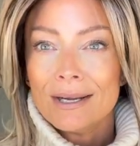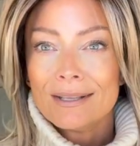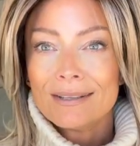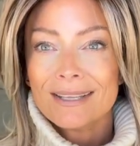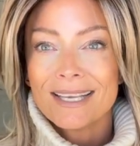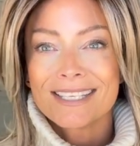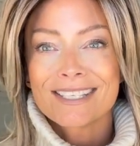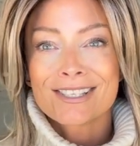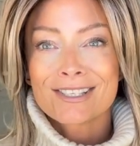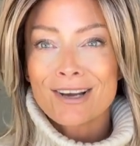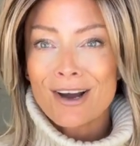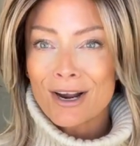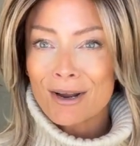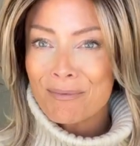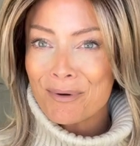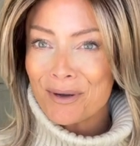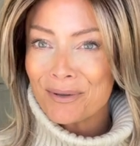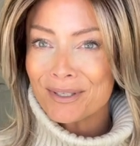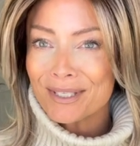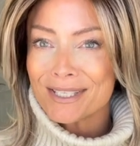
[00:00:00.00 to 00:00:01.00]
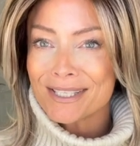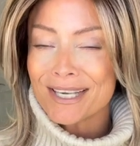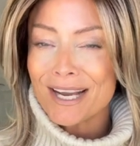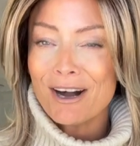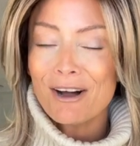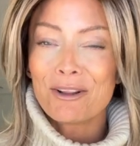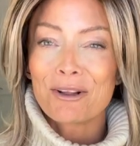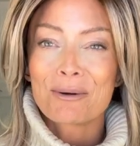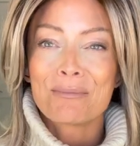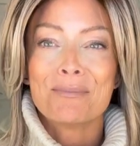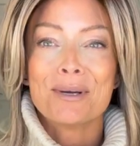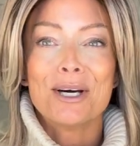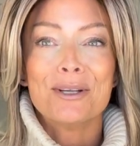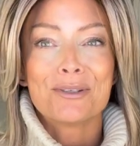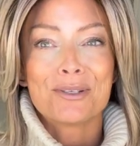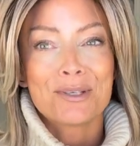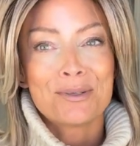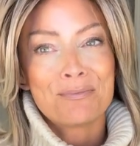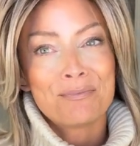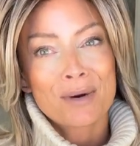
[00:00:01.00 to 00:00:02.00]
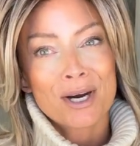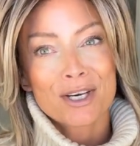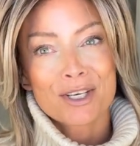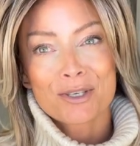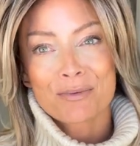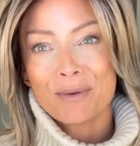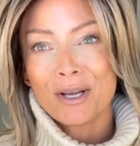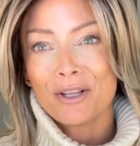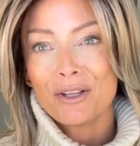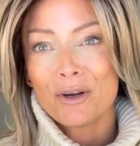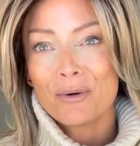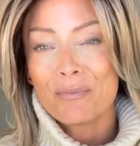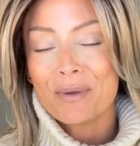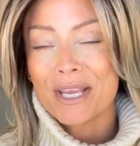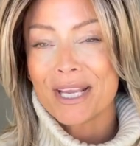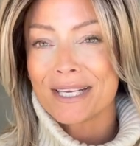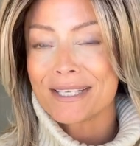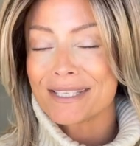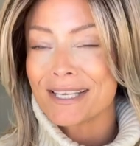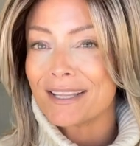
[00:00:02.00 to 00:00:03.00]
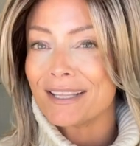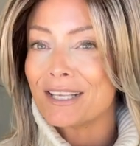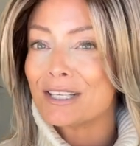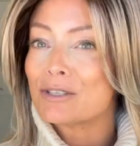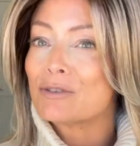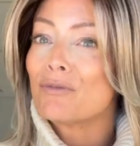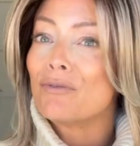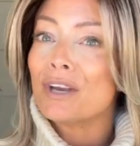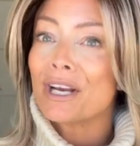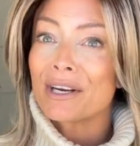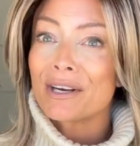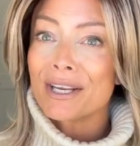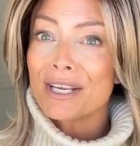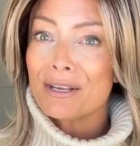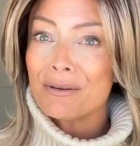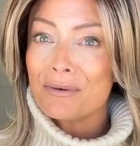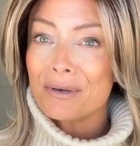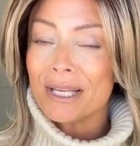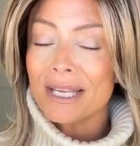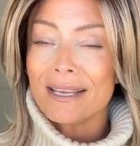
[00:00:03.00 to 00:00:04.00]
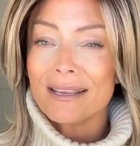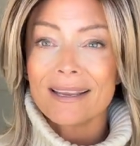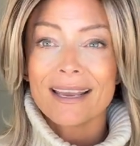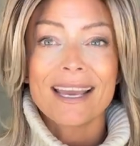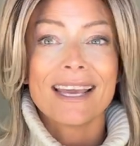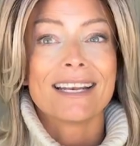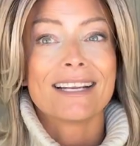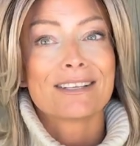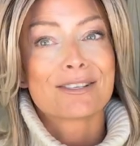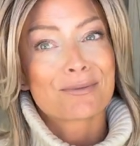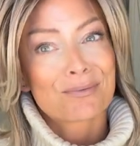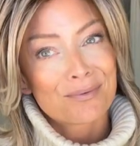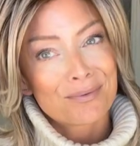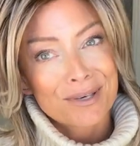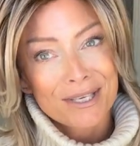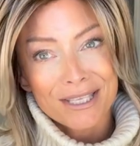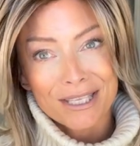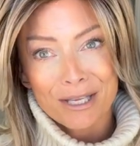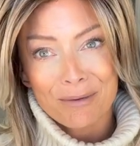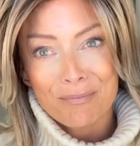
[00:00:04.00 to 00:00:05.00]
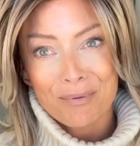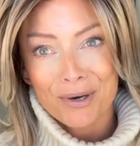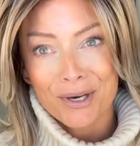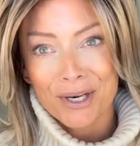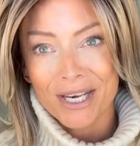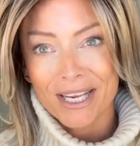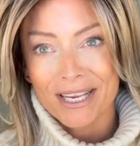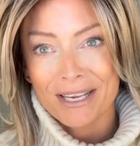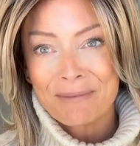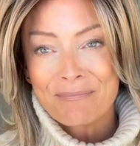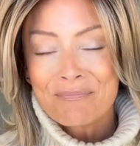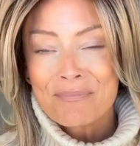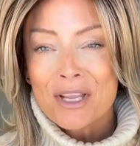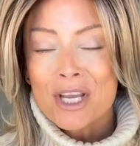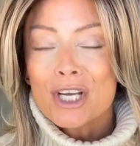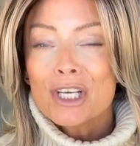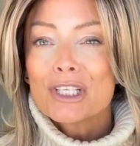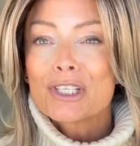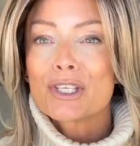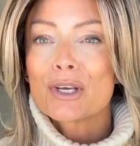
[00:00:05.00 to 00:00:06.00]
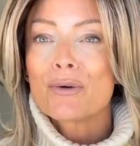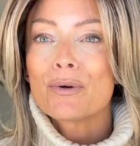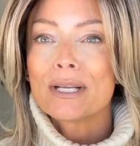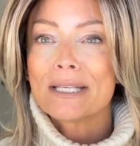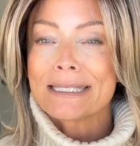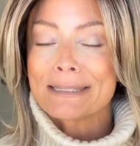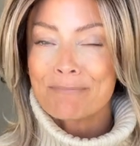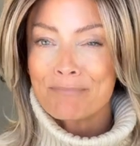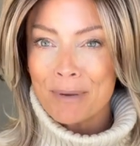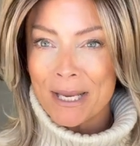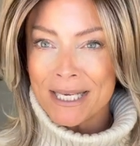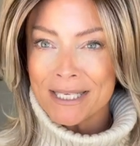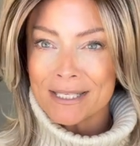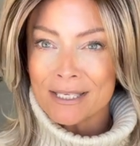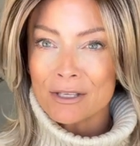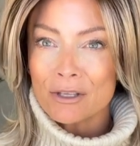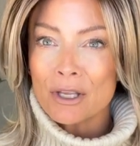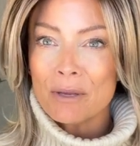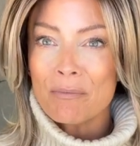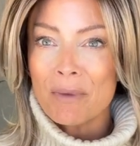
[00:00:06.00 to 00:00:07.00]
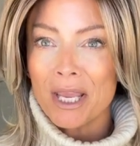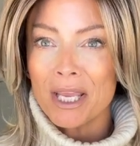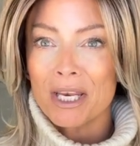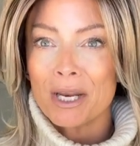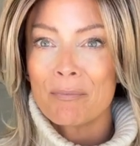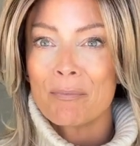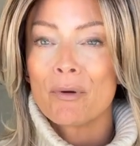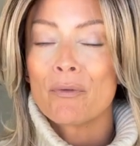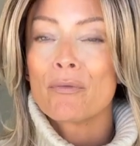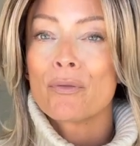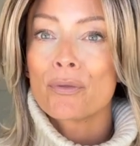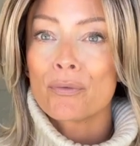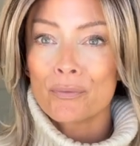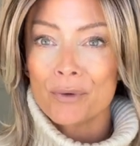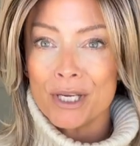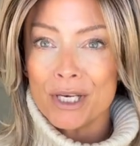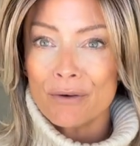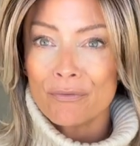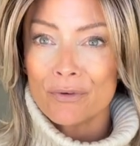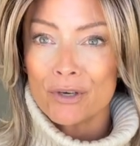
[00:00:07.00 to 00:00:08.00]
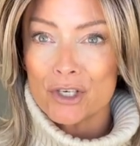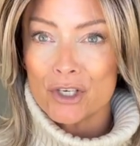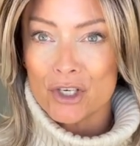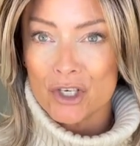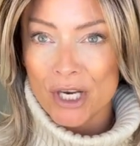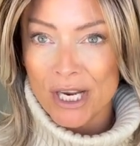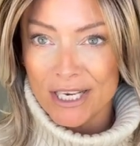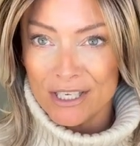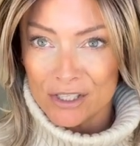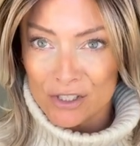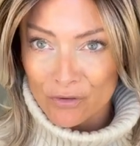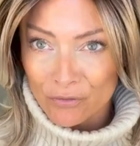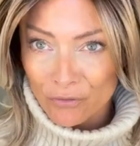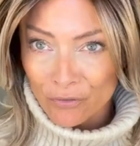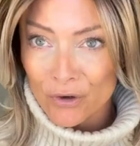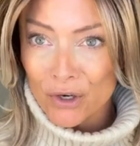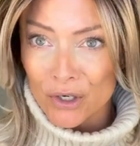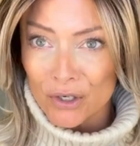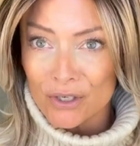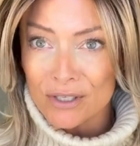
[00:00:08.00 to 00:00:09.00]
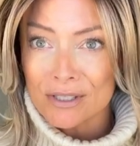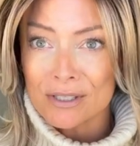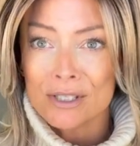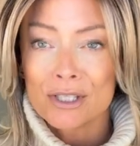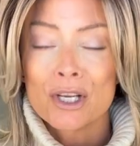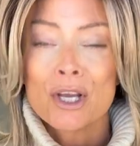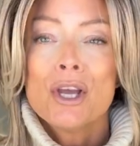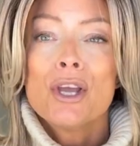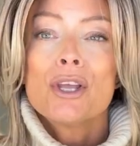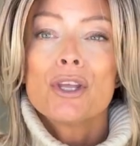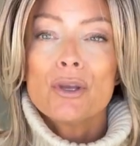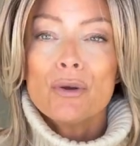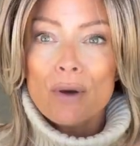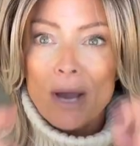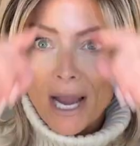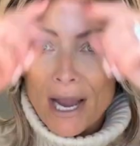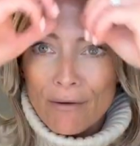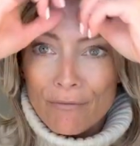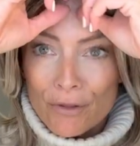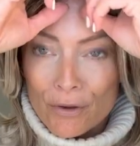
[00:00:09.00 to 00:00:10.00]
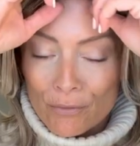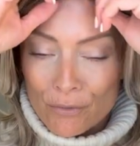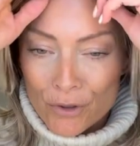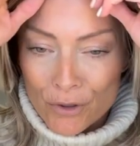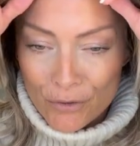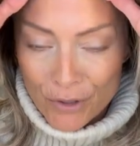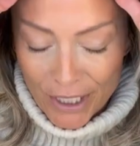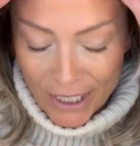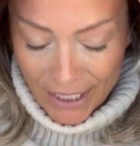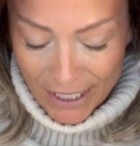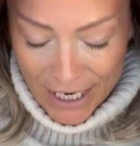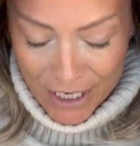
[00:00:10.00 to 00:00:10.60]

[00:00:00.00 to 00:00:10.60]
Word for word: Let's talk about this color Melted Marshmallow, because I think it's very unique and it's really pretty. So it's basically made up of three different shades. First, you have the rooting.